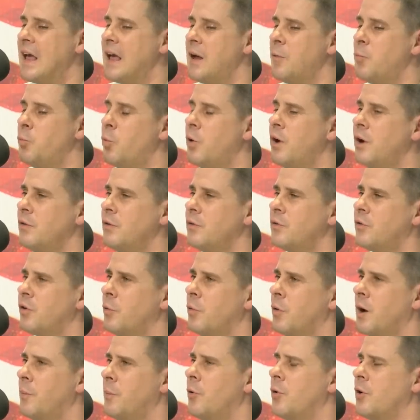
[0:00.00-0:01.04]
What it, so
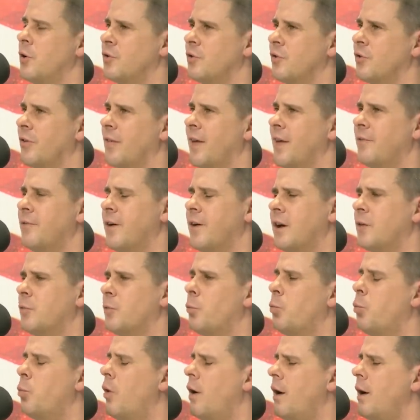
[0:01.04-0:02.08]
a couple questions on that fact.
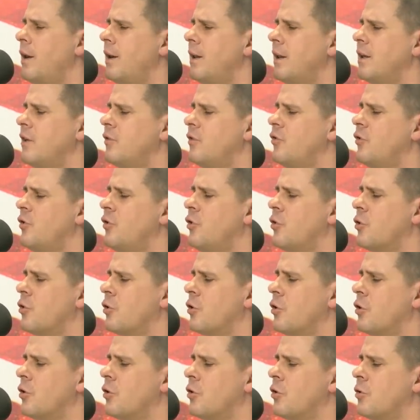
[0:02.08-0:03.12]
What is
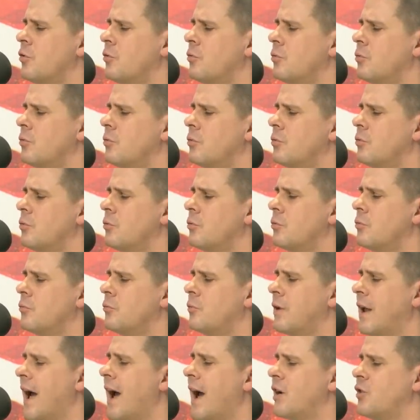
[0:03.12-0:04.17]
your
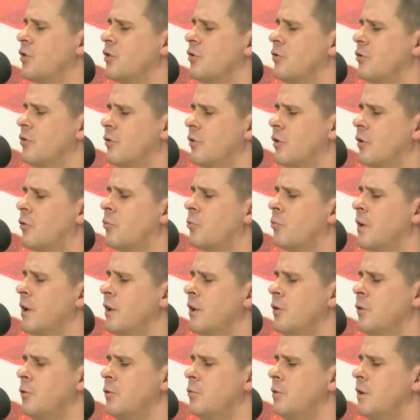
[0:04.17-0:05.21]
reaction to the
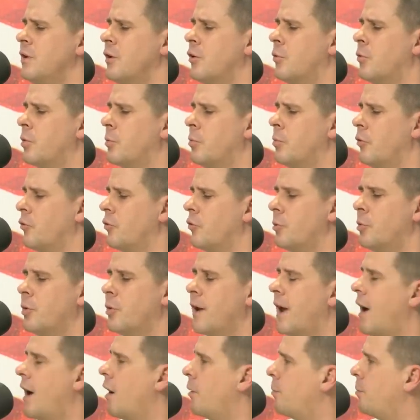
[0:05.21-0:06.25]
Green New Deal proposal
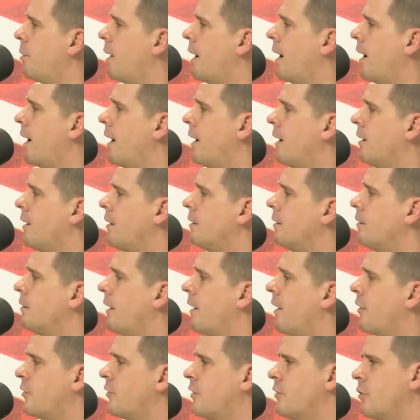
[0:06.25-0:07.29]
put out by
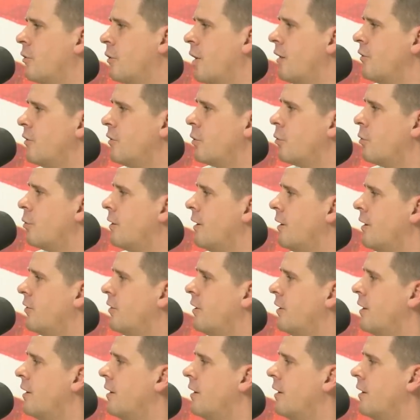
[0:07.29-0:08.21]
Alexandria Ocasio Cortez yeah.